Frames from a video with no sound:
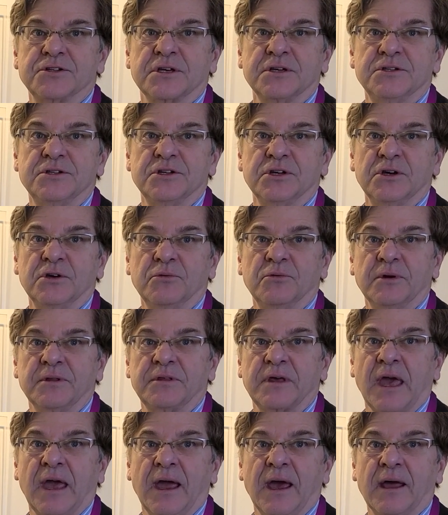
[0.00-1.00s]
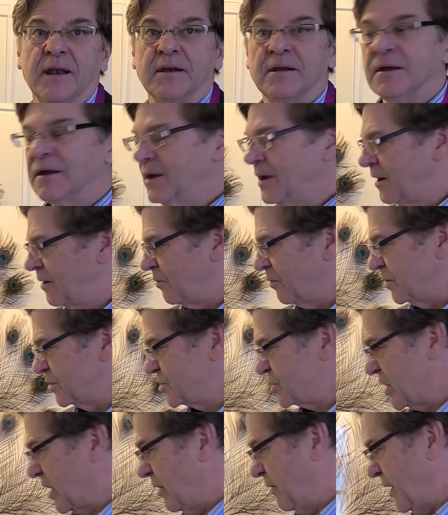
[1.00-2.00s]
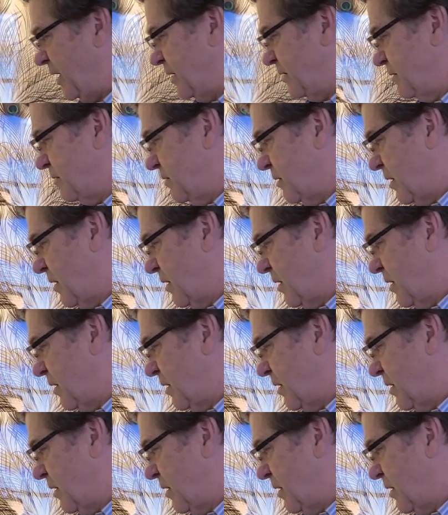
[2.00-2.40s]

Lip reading: can do with GaN. We're showing